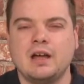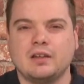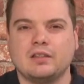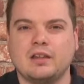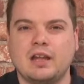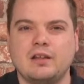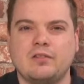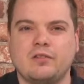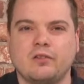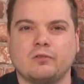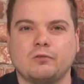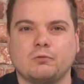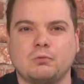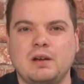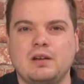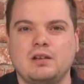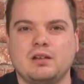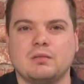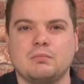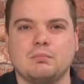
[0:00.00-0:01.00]
later
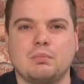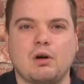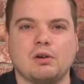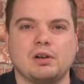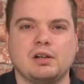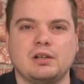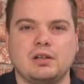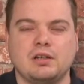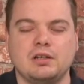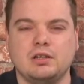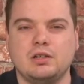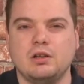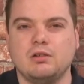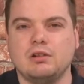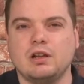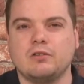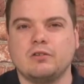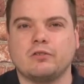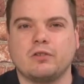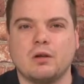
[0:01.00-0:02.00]
Swindon-bodied
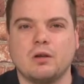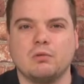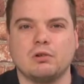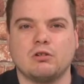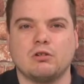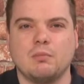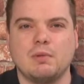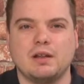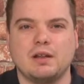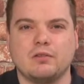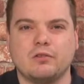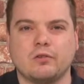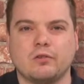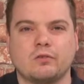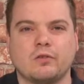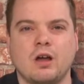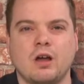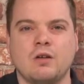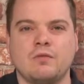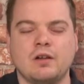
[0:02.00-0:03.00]
units that were coming into
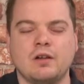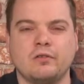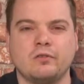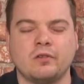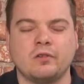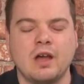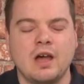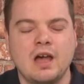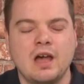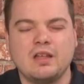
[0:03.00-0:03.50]
service.